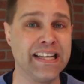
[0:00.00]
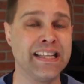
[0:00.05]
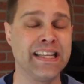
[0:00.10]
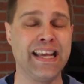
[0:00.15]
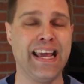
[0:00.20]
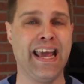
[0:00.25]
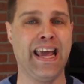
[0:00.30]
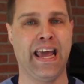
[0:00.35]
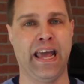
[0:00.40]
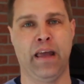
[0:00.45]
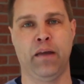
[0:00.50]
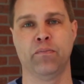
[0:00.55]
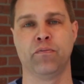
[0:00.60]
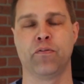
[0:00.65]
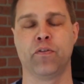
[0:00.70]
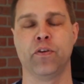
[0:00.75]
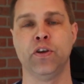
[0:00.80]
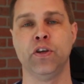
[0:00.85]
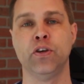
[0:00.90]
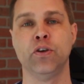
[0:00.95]
in the game
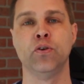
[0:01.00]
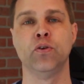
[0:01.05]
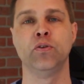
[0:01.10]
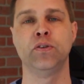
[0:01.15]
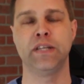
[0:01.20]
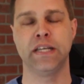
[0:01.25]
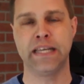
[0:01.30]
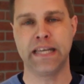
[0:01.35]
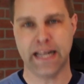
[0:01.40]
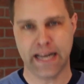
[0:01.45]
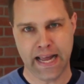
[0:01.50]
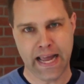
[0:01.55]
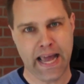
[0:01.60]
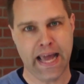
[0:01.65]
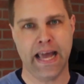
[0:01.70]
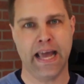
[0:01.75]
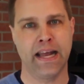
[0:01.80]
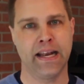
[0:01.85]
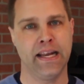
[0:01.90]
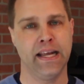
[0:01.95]
for you to get
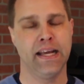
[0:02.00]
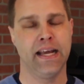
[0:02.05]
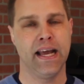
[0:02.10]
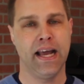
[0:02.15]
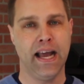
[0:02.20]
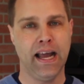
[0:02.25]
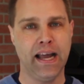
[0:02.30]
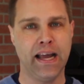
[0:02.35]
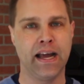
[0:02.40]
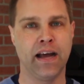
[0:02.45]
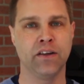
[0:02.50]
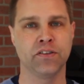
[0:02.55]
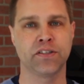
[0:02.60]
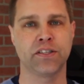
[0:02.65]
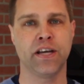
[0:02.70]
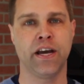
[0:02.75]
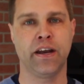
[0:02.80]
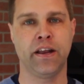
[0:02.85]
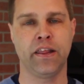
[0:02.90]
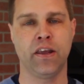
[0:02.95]
ahead
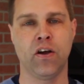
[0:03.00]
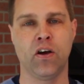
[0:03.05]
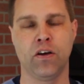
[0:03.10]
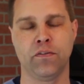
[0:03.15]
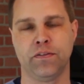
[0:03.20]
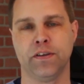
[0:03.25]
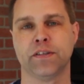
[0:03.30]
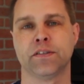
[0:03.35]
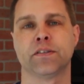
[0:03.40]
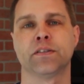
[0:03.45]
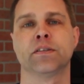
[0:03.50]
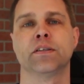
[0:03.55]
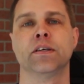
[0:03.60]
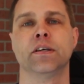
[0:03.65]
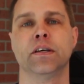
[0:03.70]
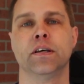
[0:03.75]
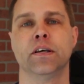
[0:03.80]
outside of the office.